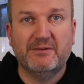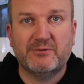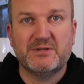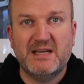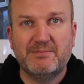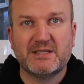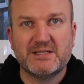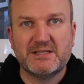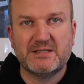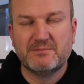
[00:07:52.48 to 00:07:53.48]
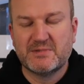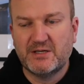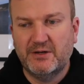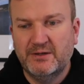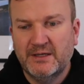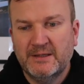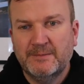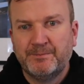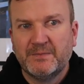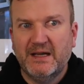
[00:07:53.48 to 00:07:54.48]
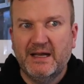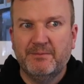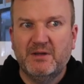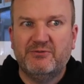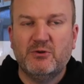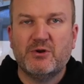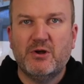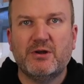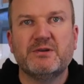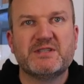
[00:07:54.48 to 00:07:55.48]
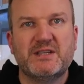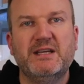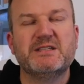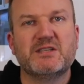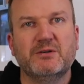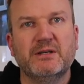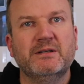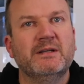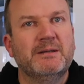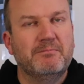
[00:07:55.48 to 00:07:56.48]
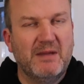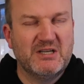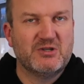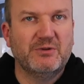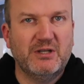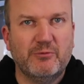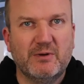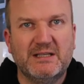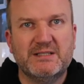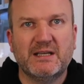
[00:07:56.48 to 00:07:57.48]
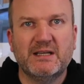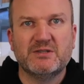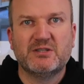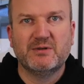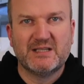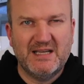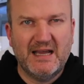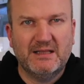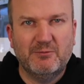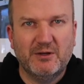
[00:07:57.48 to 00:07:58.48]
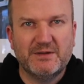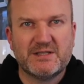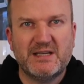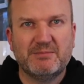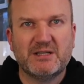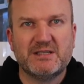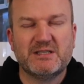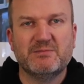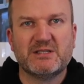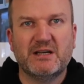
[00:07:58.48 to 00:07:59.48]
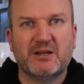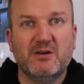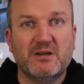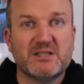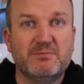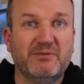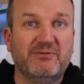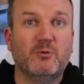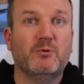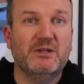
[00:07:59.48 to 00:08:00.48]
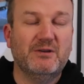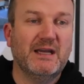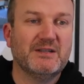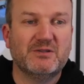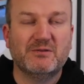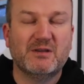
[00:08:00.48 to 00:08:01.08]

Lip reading: for a septic system. So if you're not on city sewer, make sure that you really dig into exactly what the septic system is going to cost before you get too